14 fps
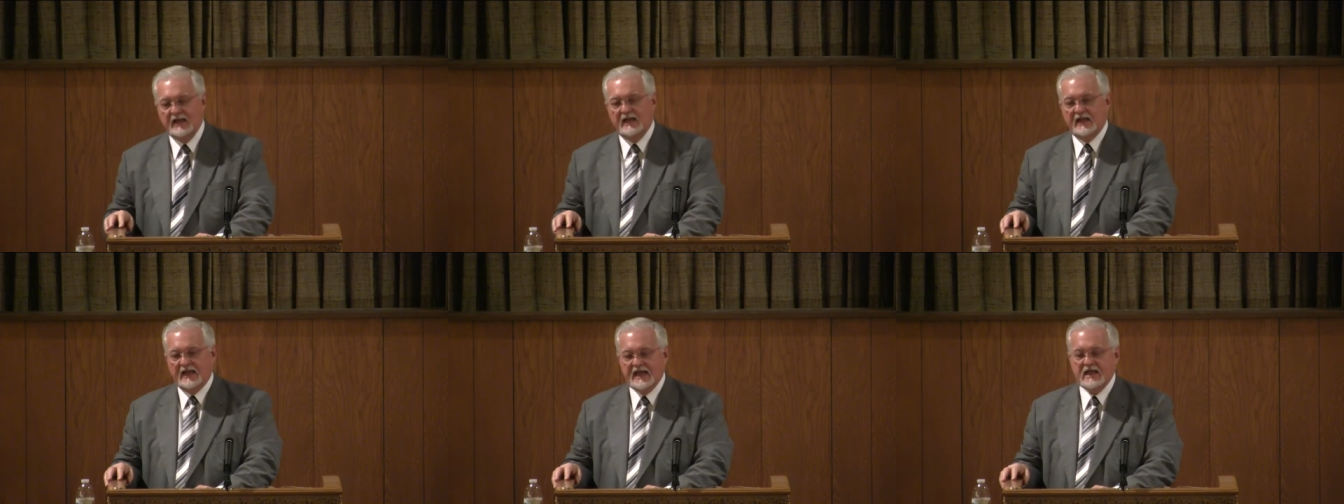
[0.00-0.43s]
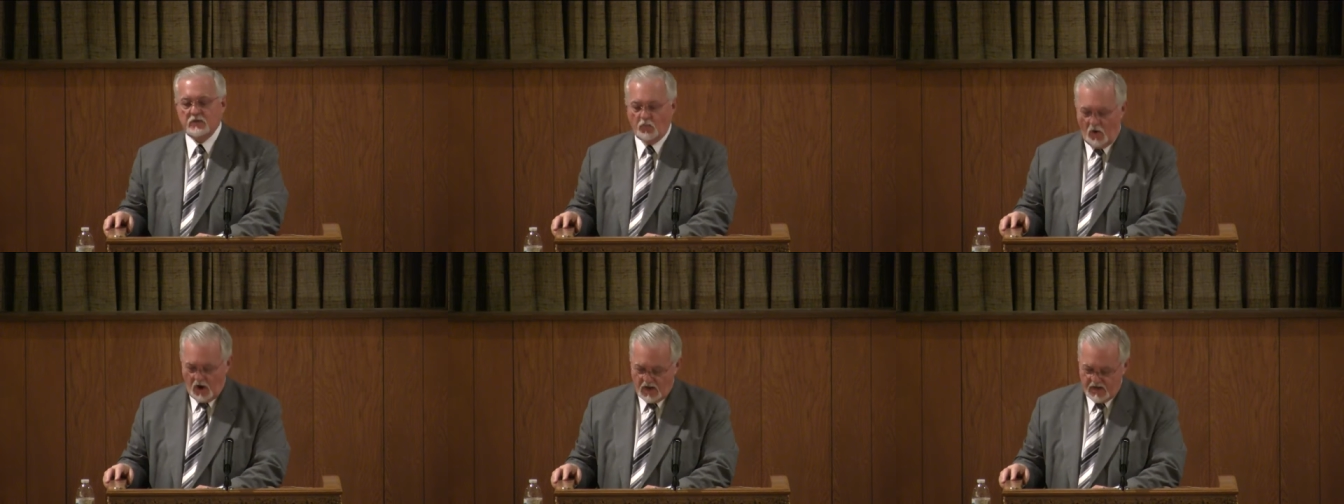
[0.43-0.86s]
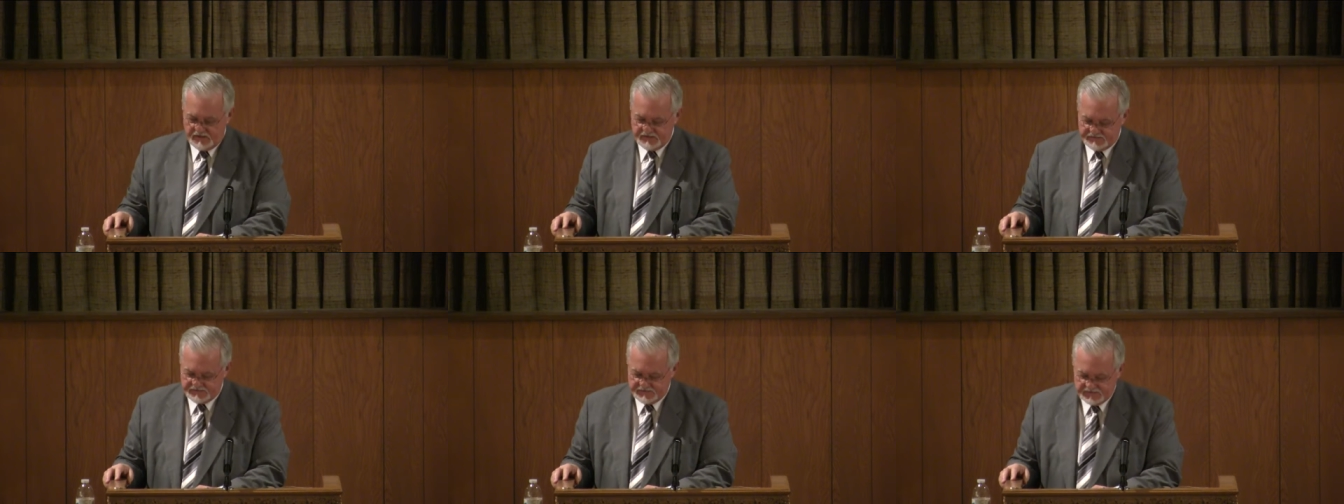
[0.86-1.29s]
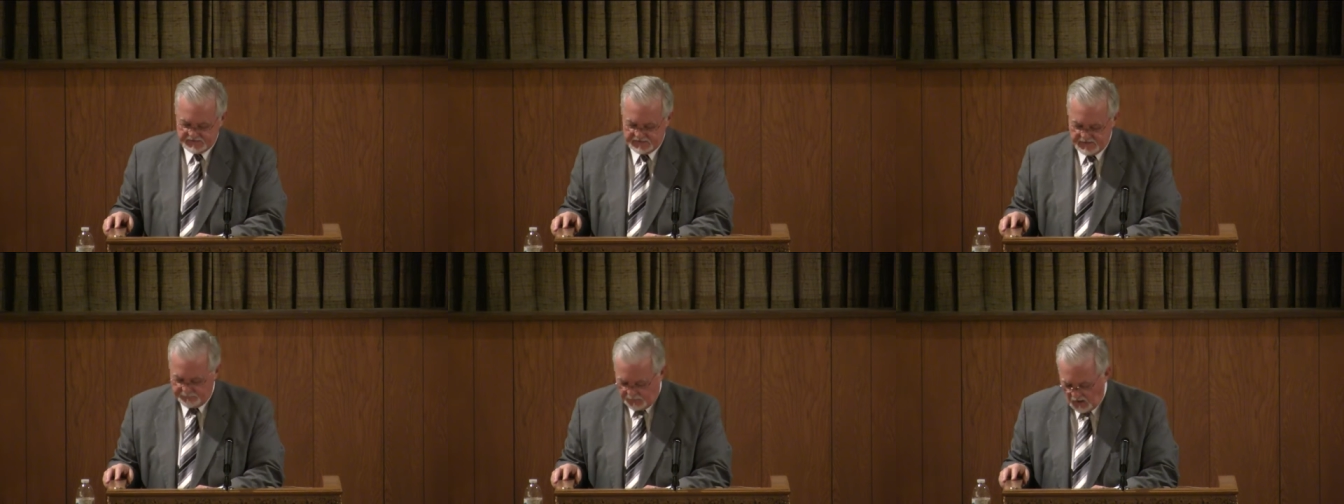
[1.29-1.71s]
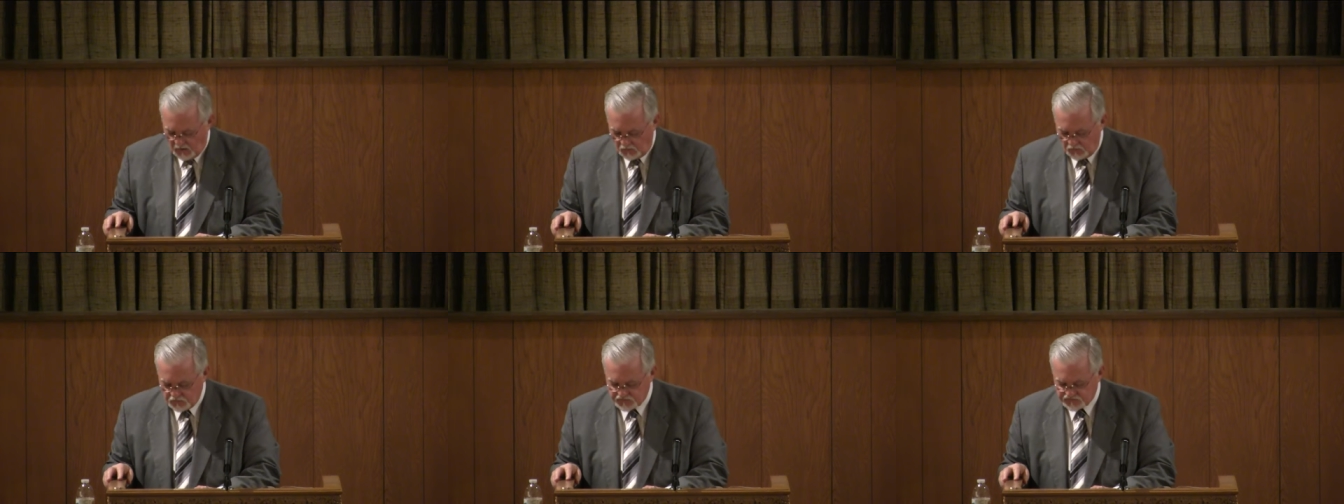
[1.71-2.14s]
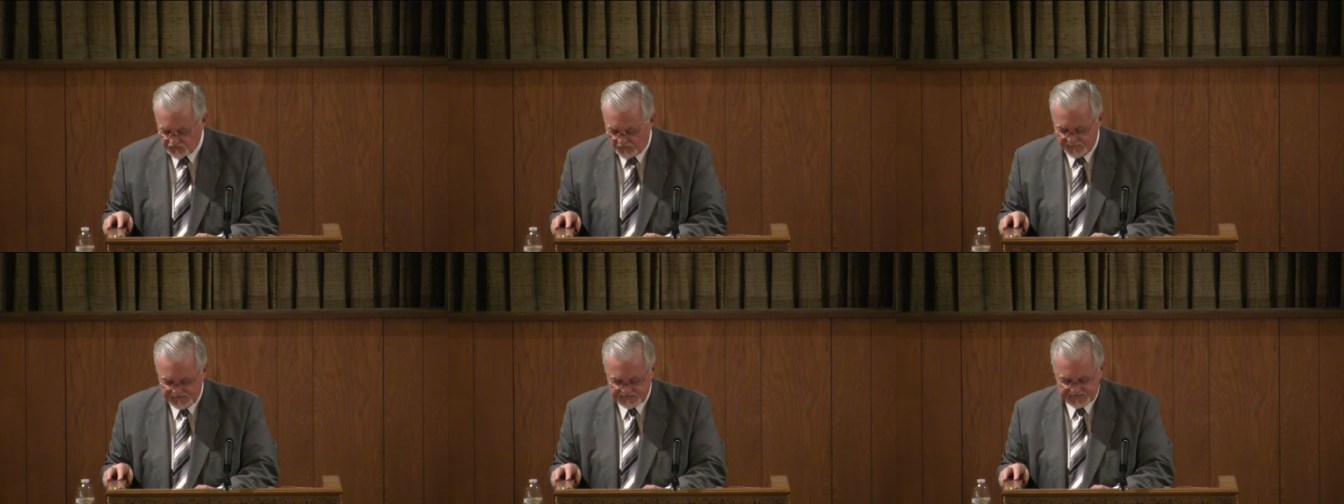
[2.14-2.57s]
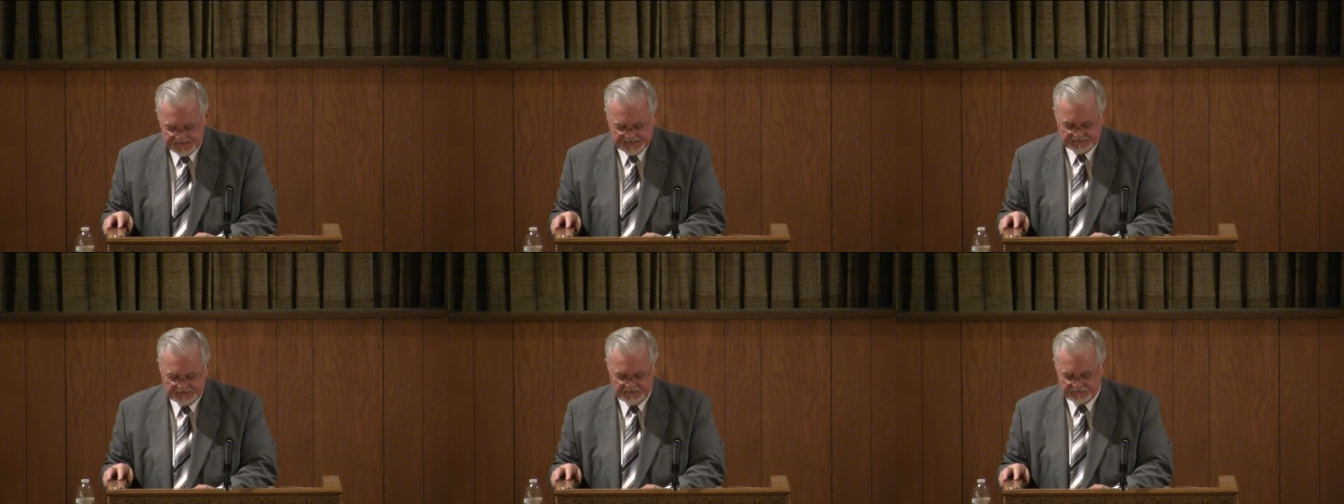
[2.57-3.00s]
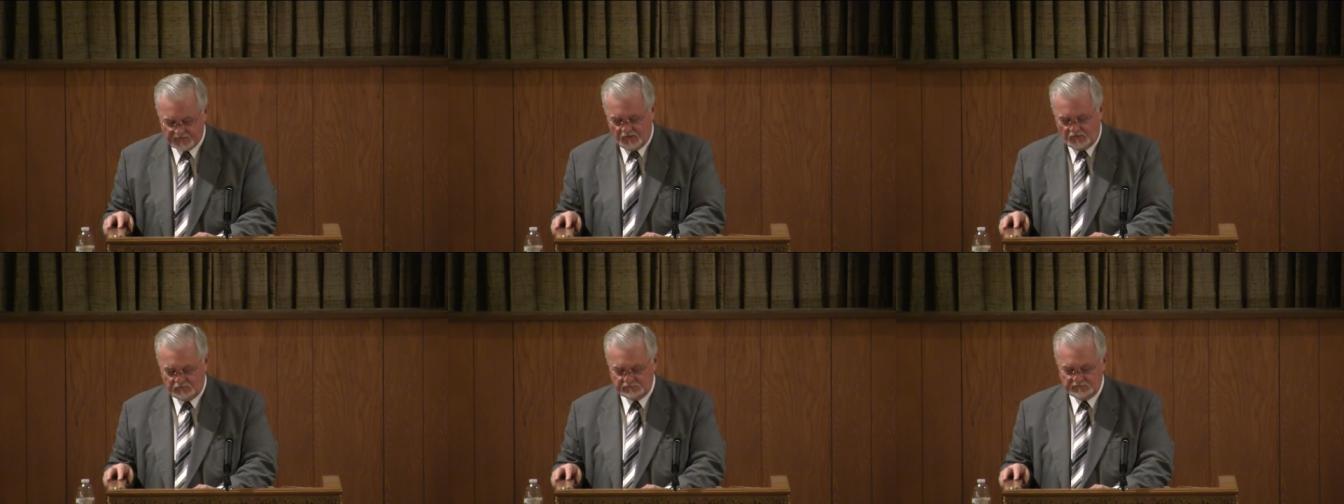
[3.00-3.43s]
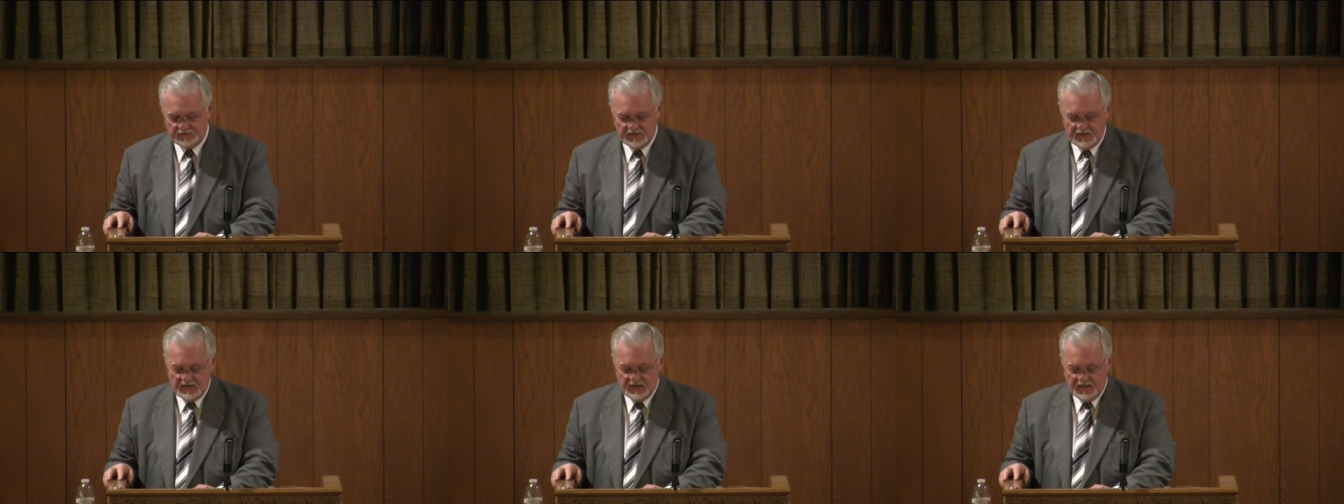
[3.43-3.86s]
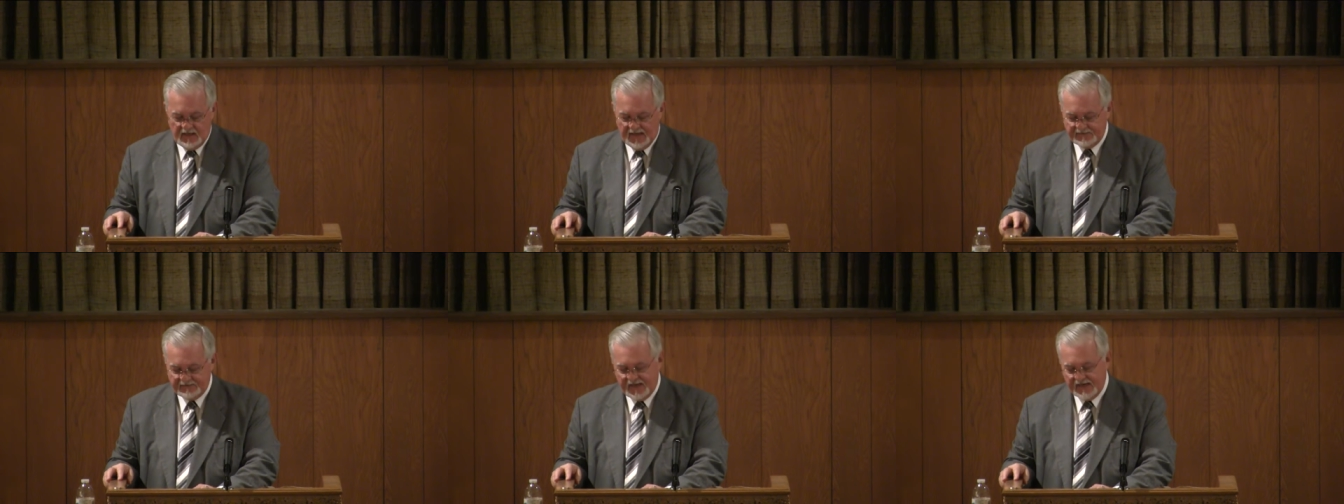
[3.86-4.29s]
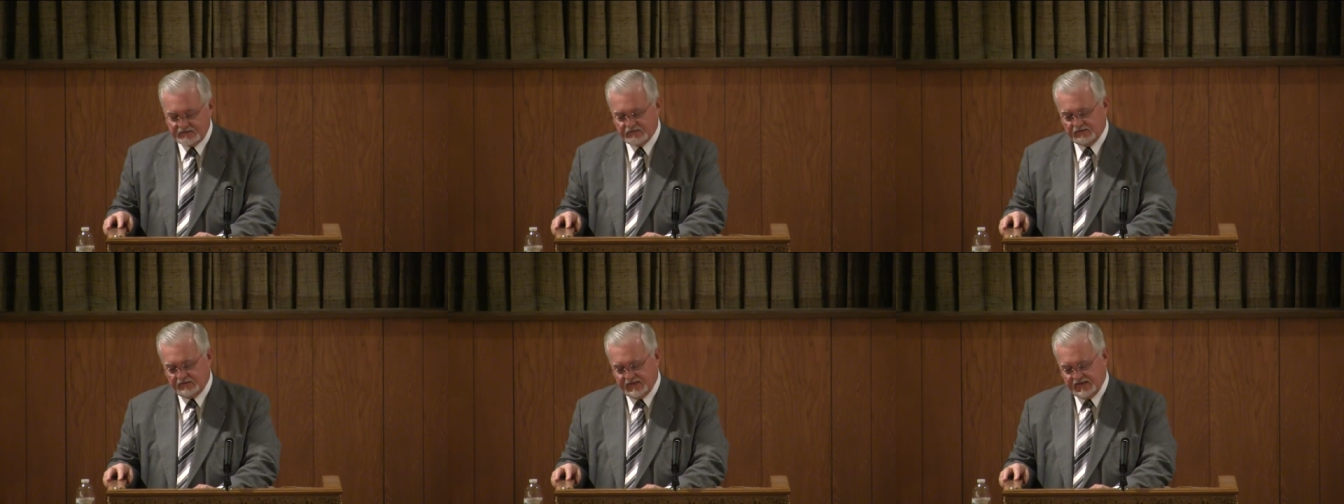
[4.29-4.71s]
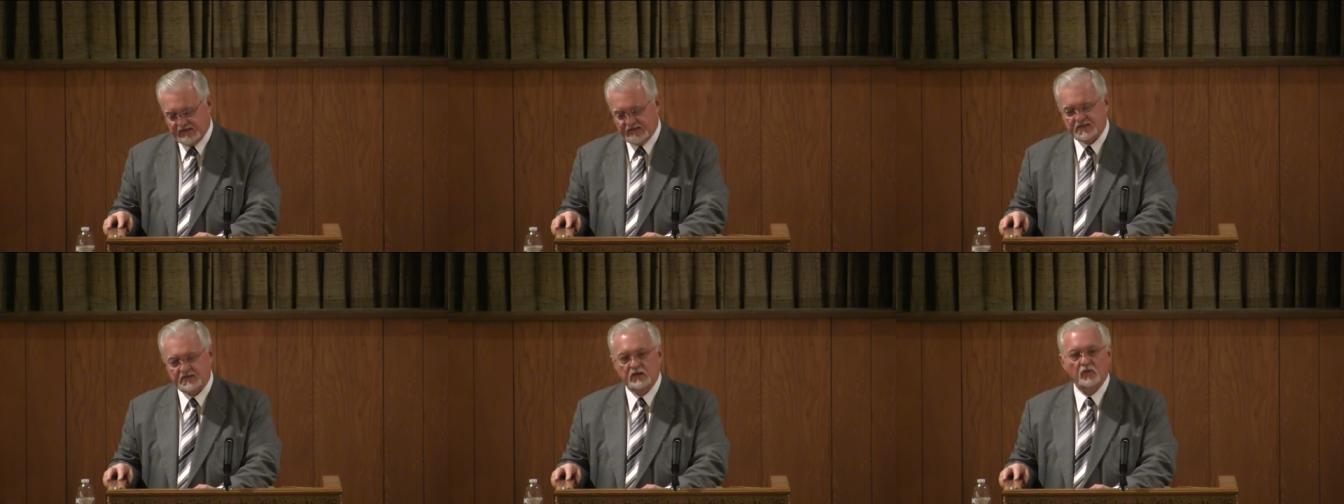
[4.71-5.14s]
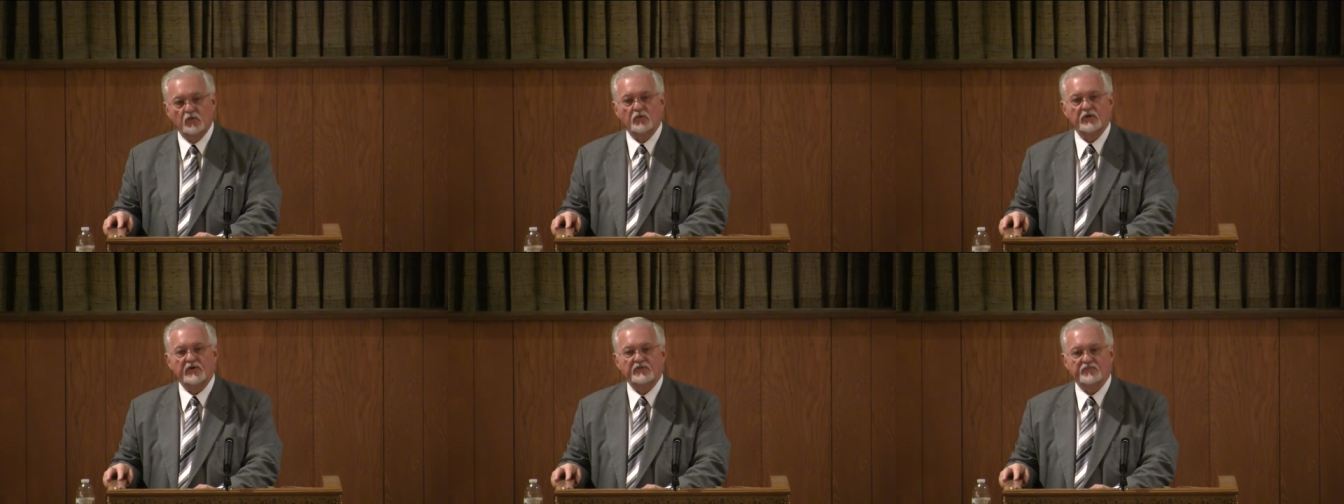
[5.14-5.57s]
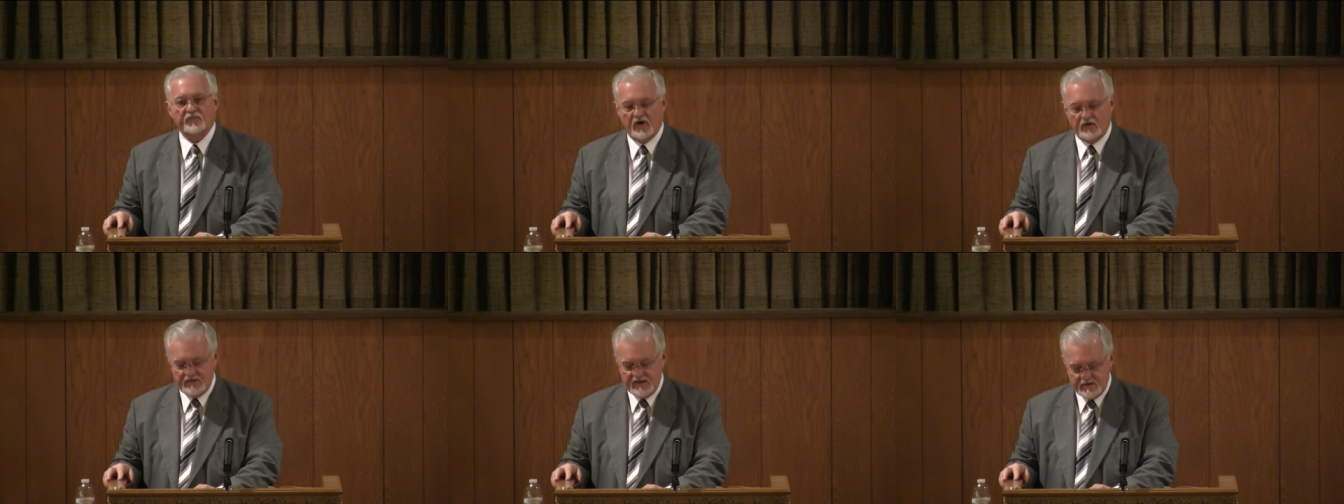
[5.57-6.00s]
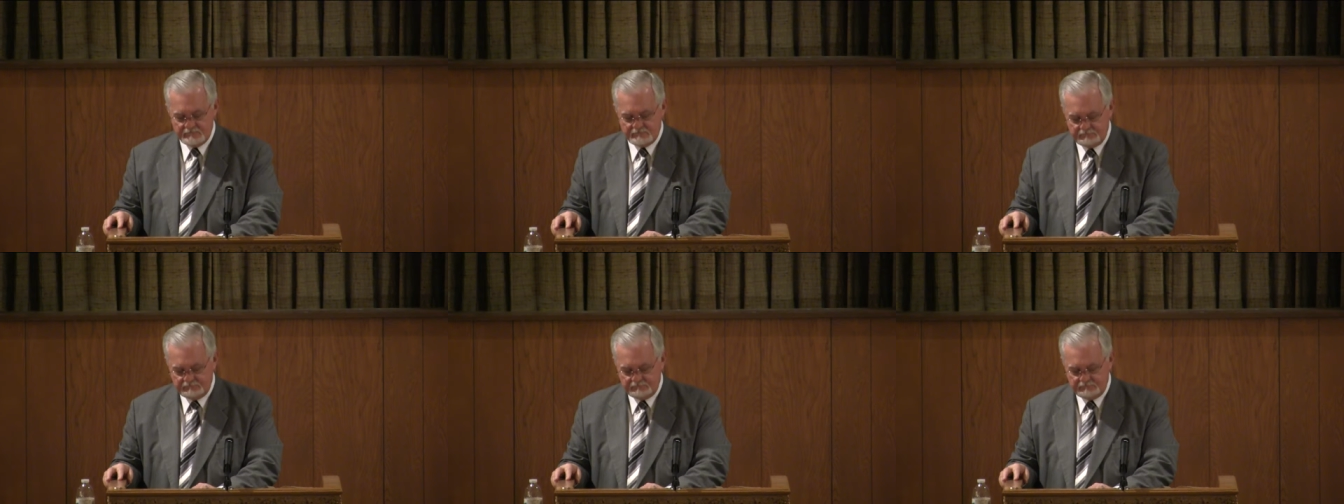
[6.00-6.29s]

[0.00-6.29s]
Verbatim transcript: he was deposed from his kingly throne, and they took his glory from him.